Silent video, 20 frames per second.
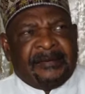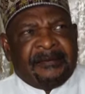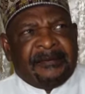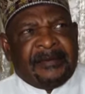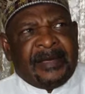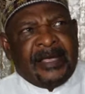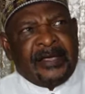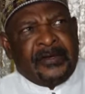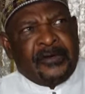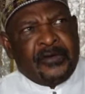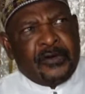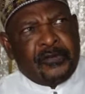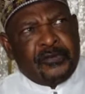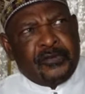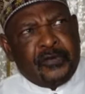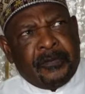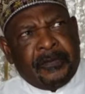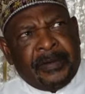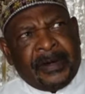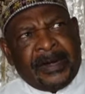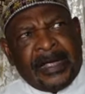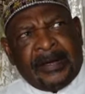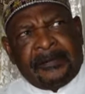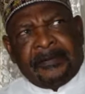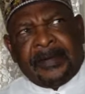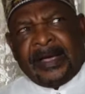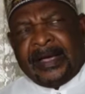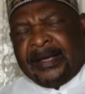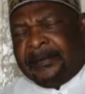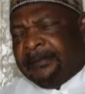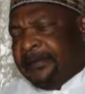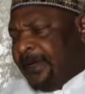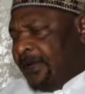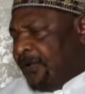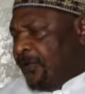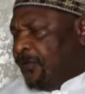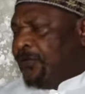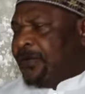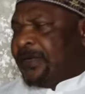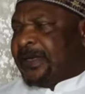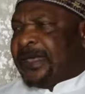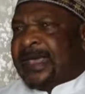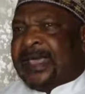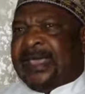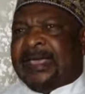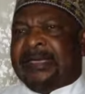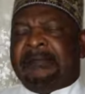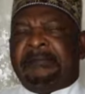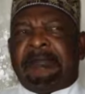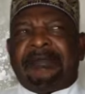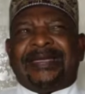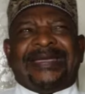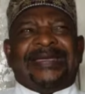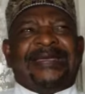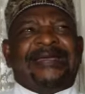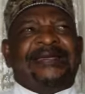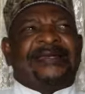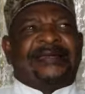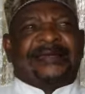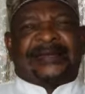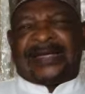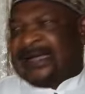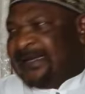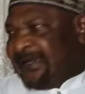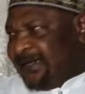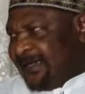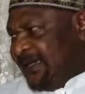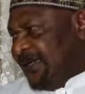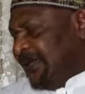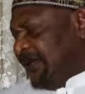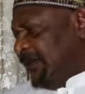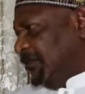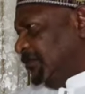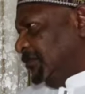my governor, Bala Mohammed, who came instantly